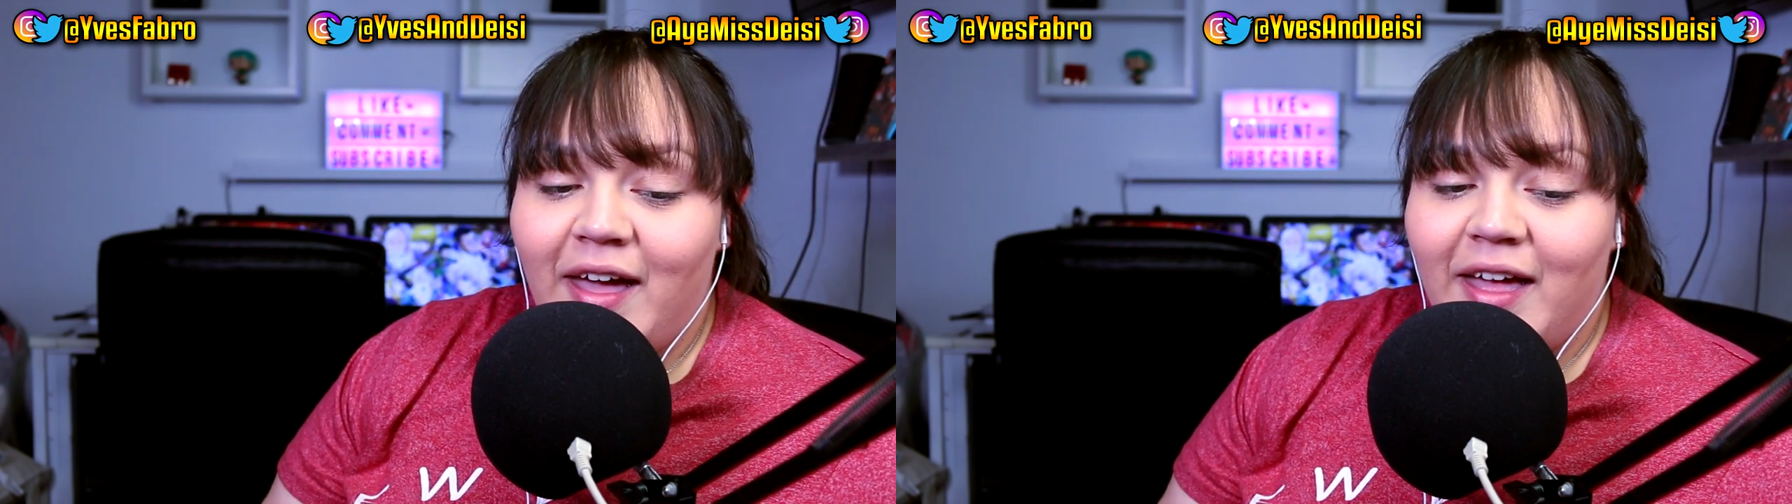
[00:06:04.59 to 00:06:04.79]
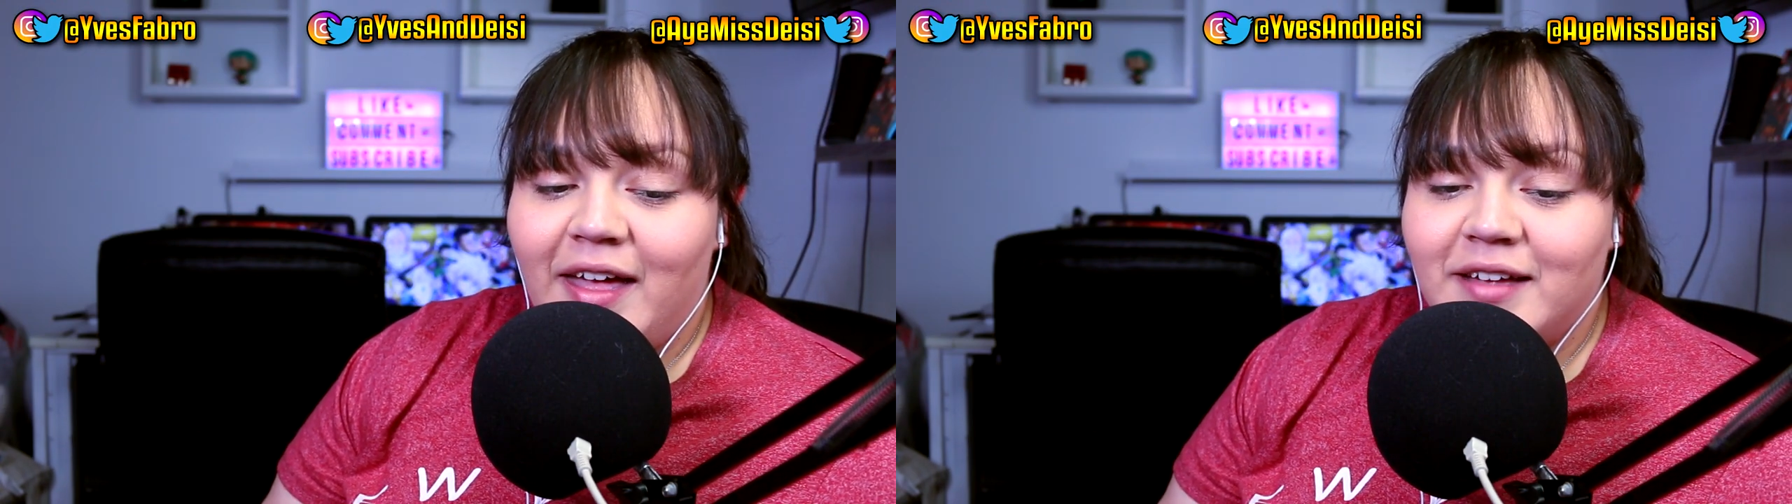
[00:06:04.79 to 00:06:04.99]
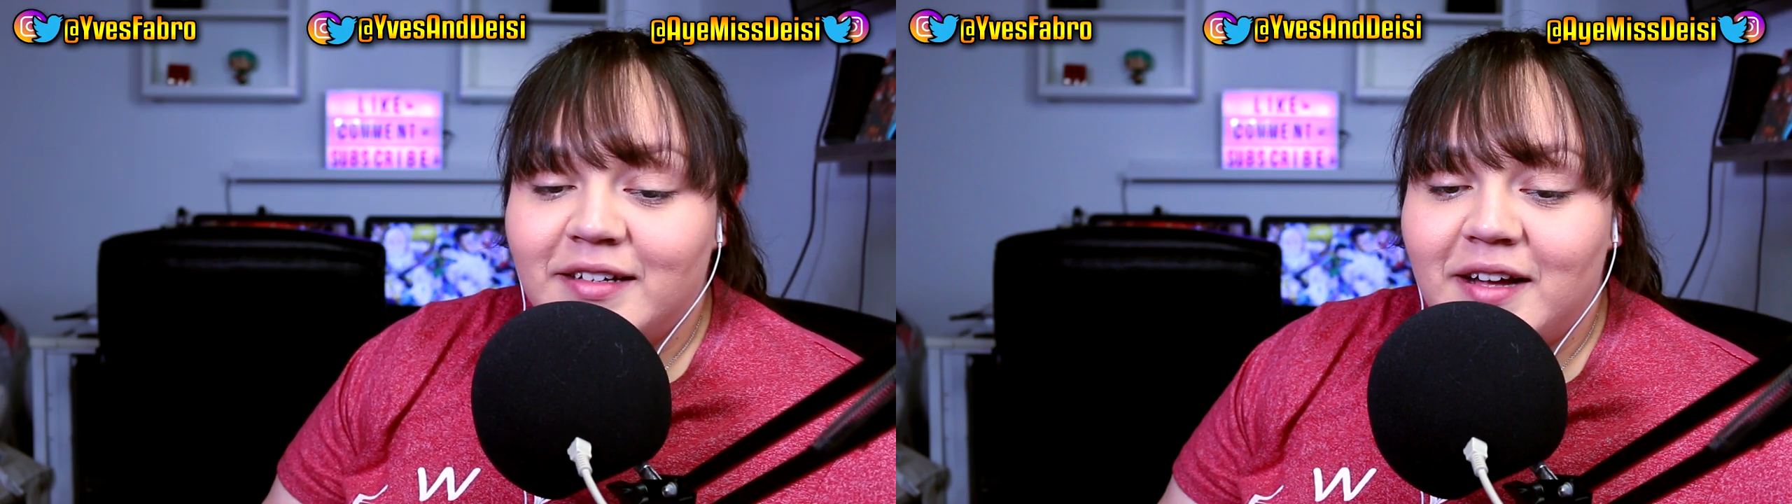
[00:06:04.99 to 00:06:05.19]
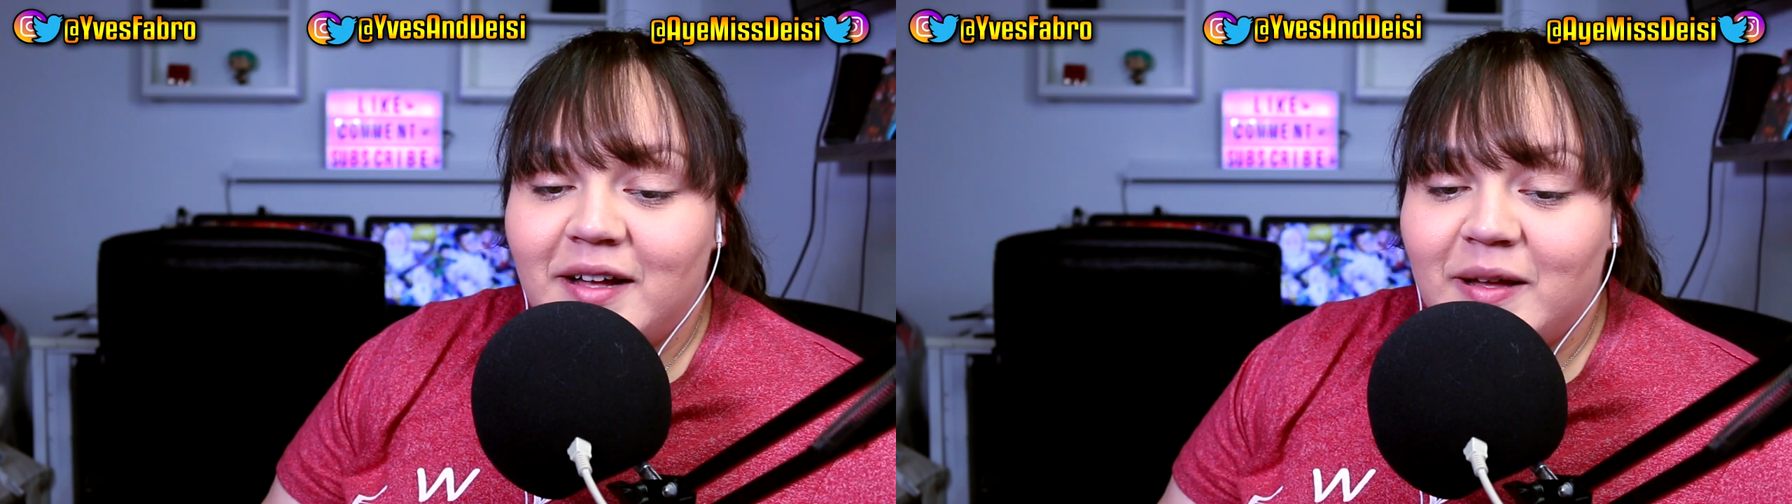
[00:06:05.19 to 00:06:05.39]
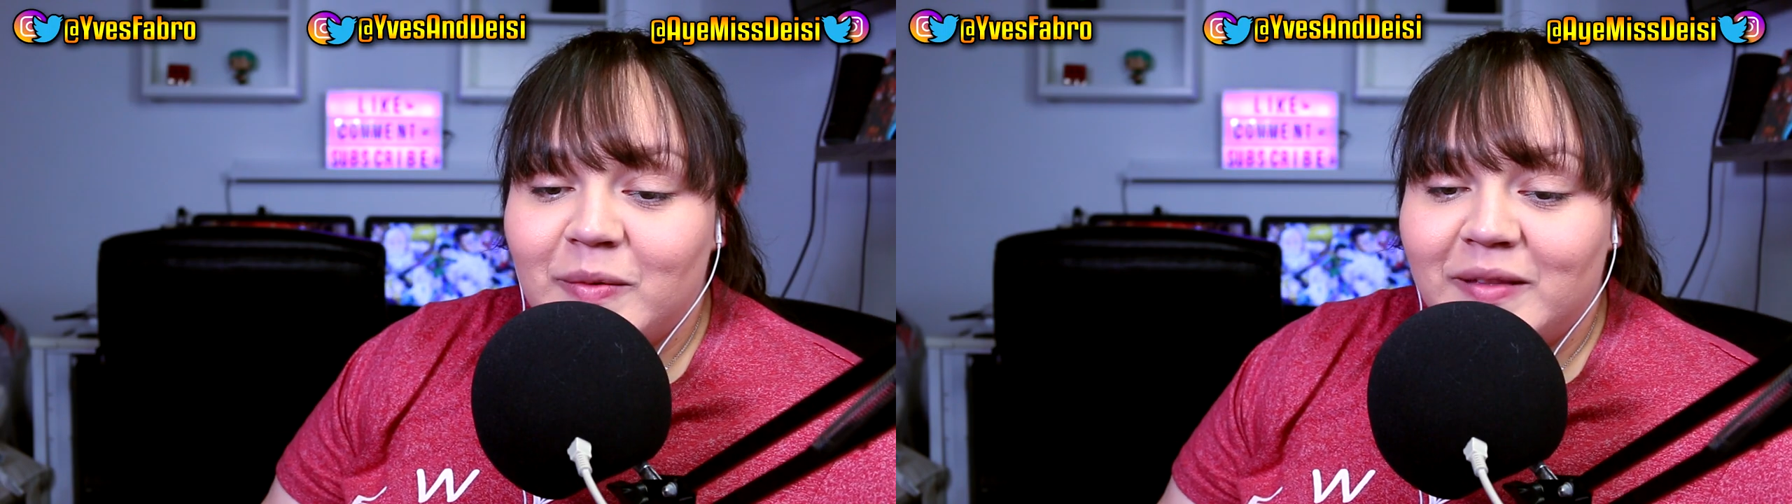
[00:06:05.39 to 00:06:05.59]
And
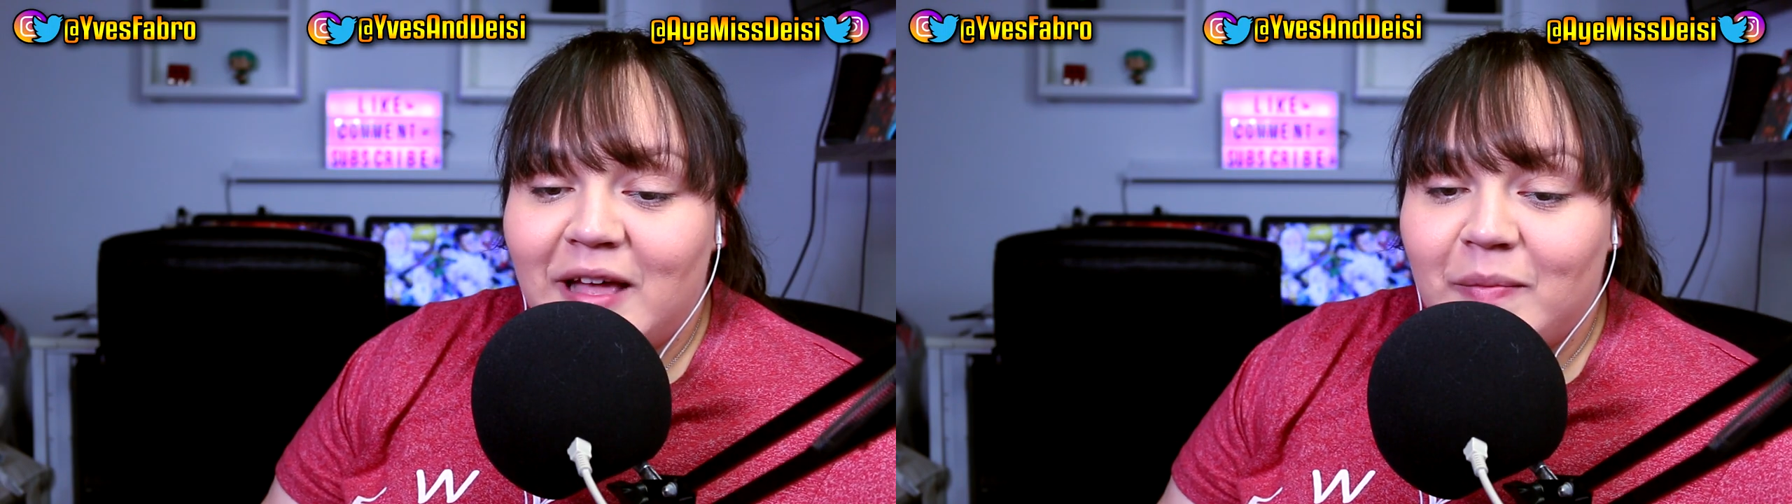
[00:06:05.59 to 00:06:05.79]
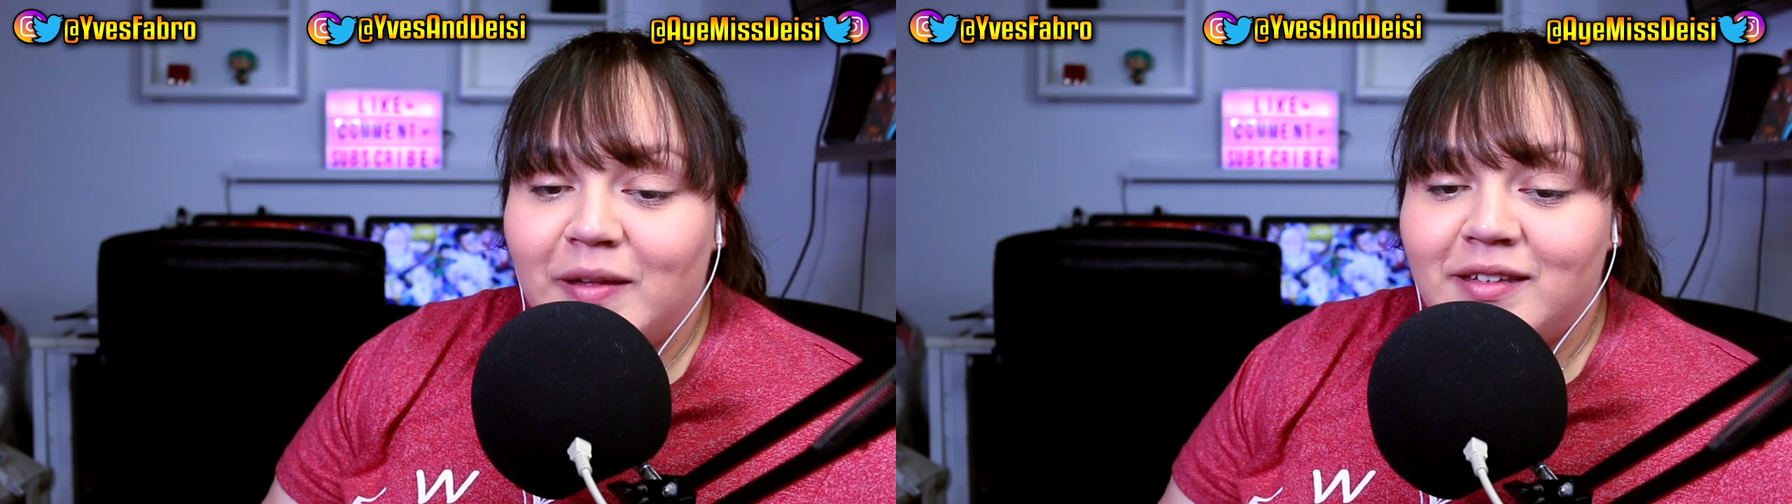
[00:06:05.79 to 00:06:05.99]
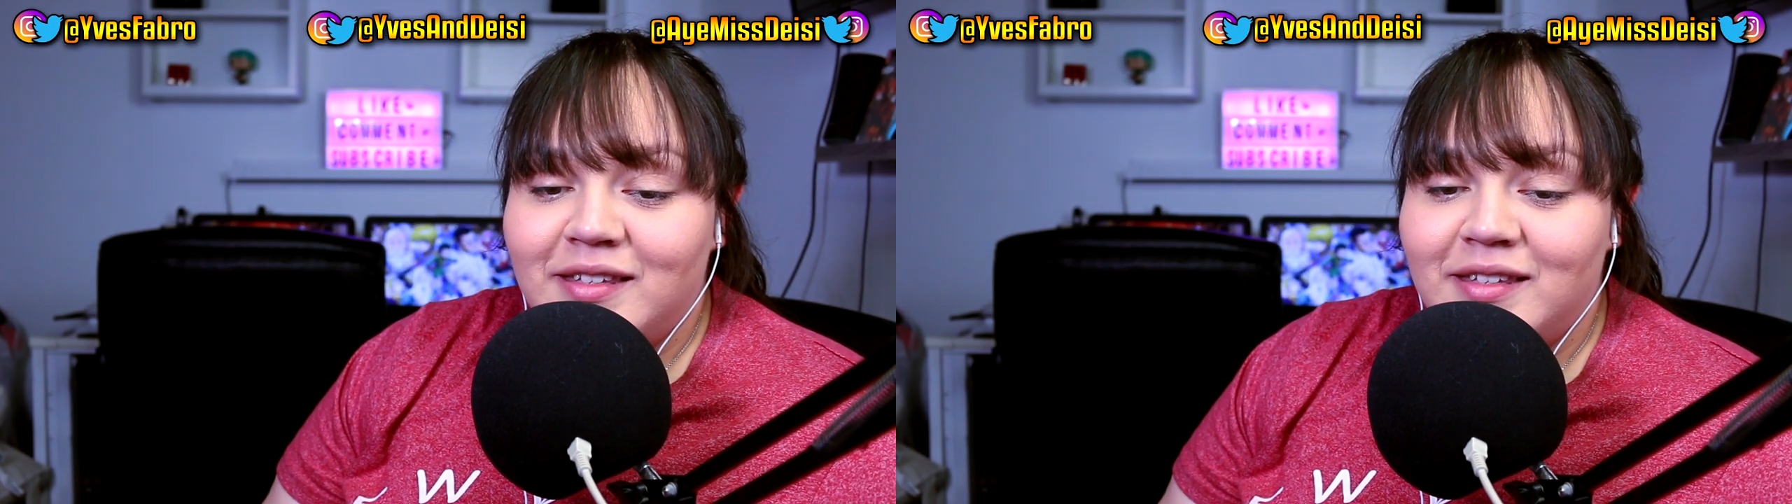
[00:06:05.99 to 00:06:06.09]
uh, with that being